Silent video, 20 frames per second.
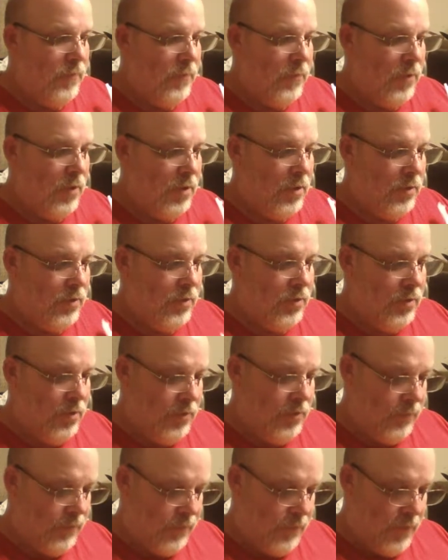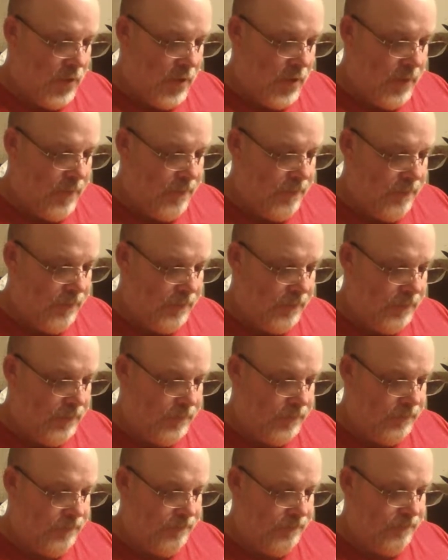onto the new frame
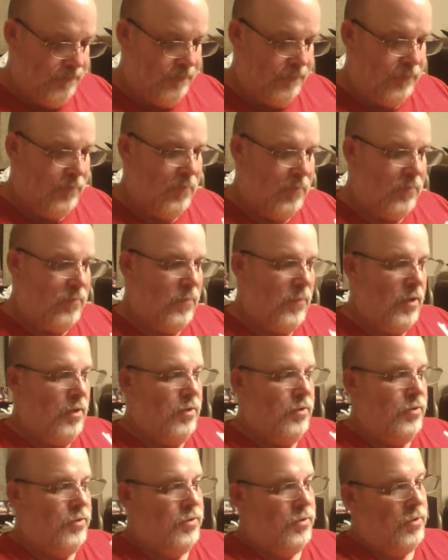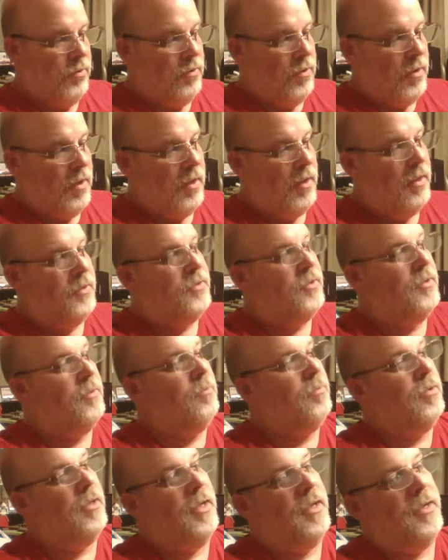so that it's
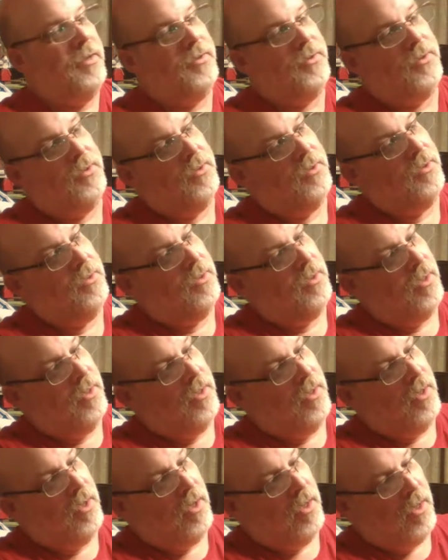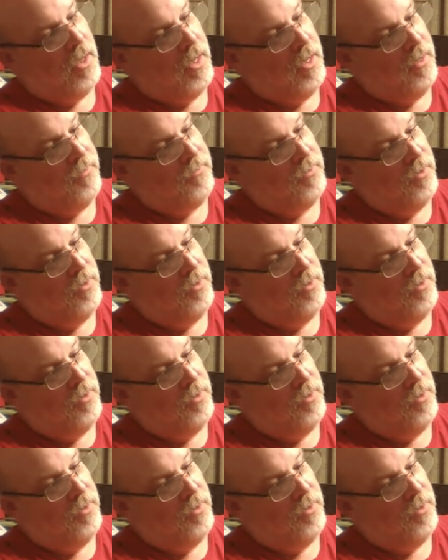in place, and then all I have to